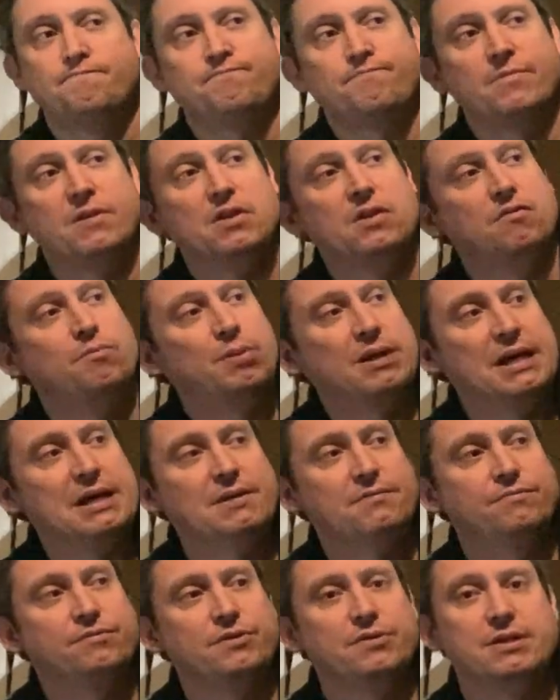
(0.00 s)
and I've
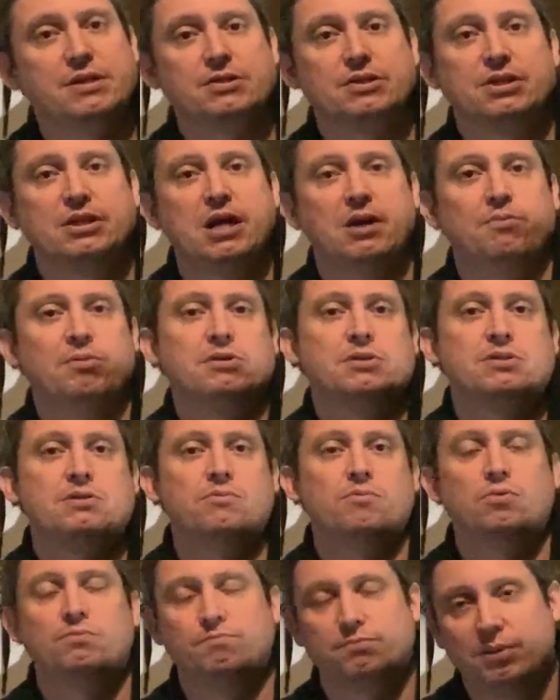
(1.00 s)
played through this
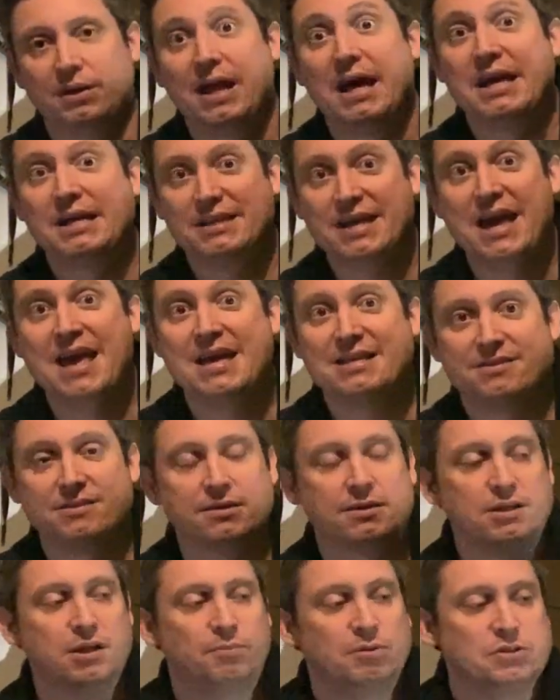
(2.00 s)
played it a
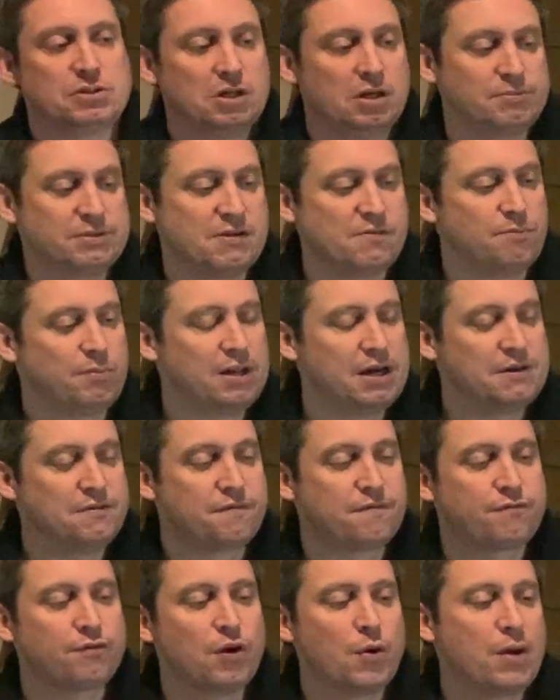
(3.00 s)
couple of times. I haven't played
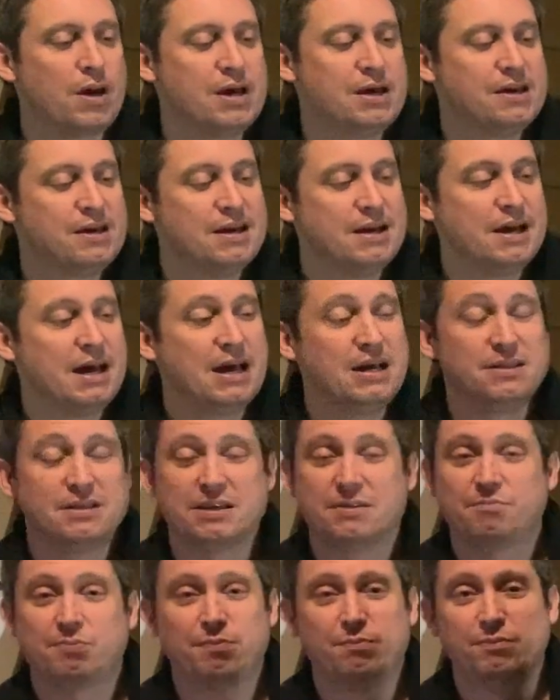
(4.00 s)
through it, and
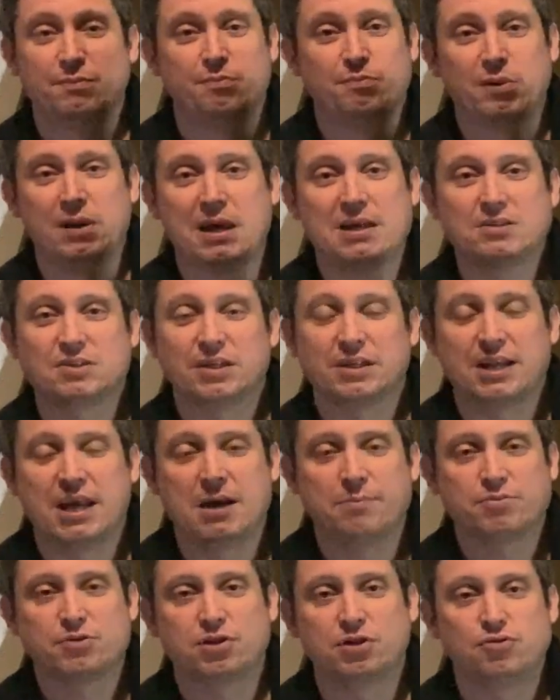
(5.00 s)
it plays like an
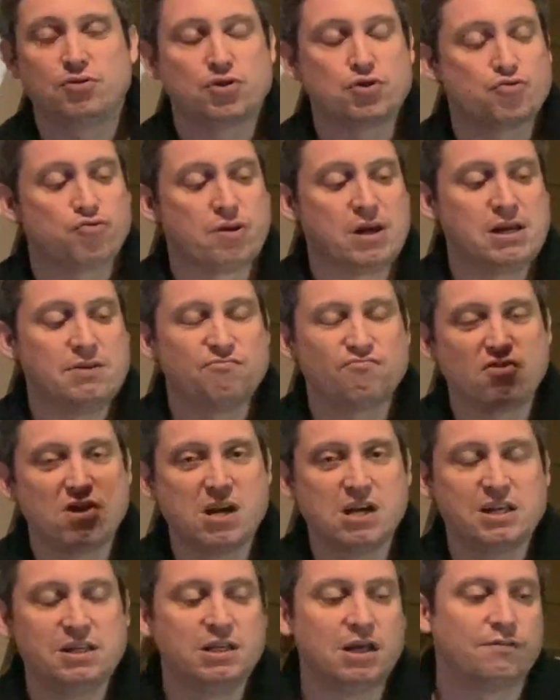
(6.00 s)
absolute dream.
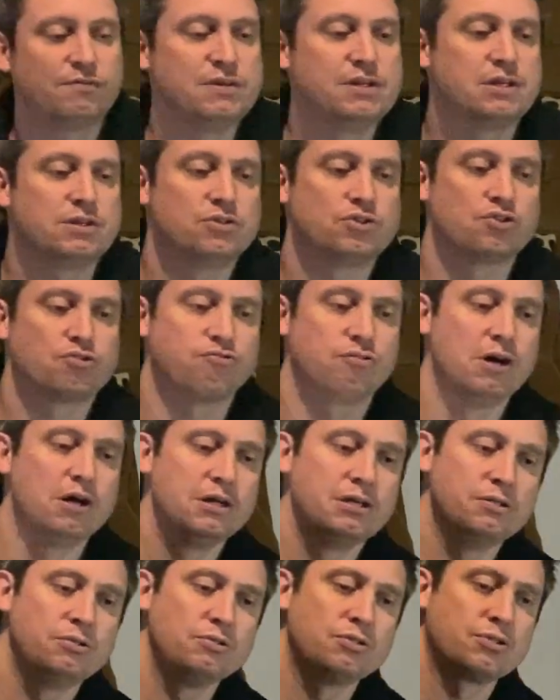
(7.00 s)
Really lovely
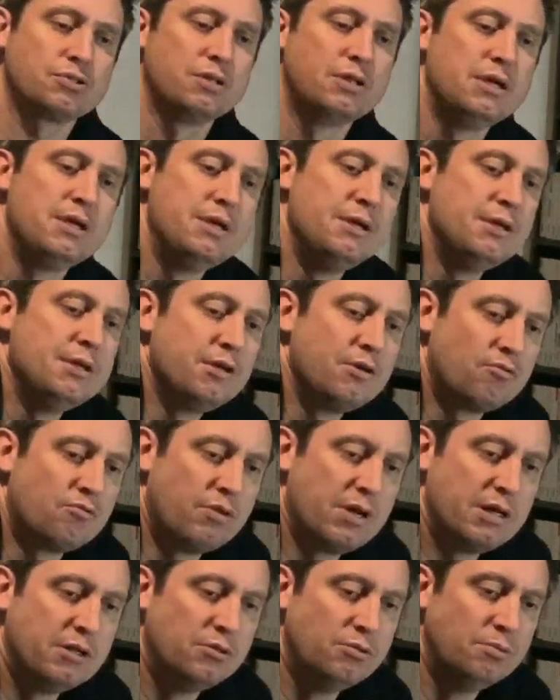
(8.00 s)
controls,
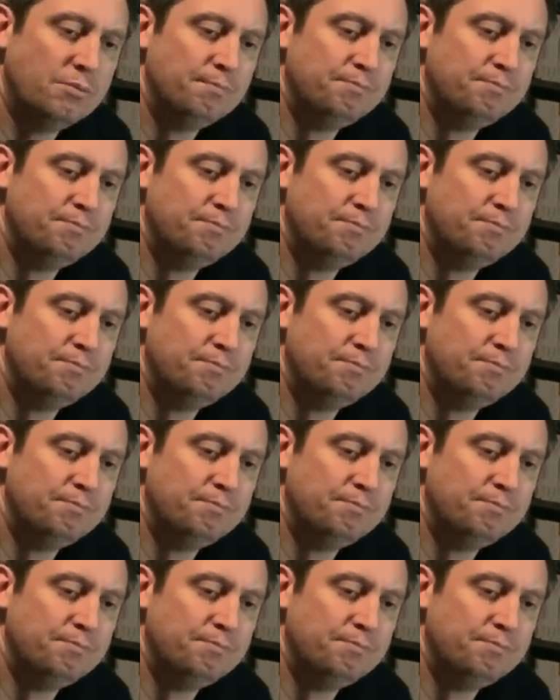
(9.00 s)
really